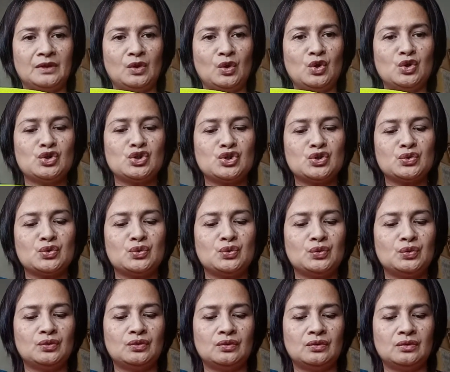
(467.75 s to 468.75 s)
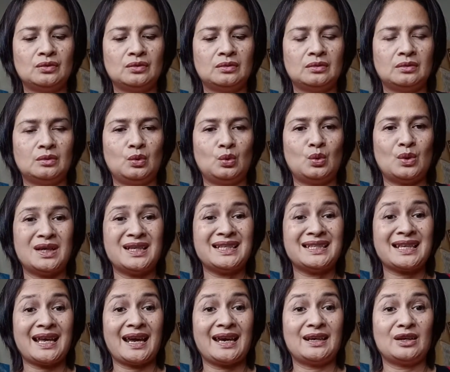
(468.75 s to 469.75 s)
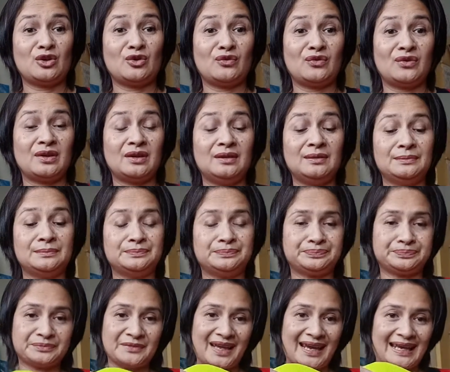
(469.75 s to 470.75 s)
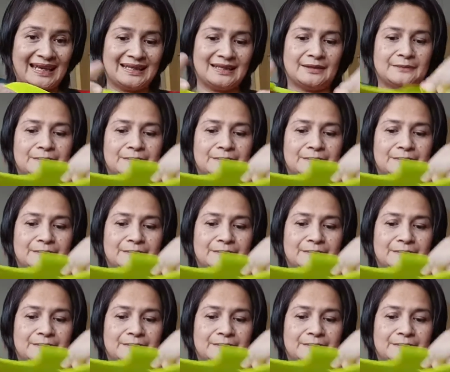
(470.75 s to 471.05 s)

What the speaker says: onto one side of the head.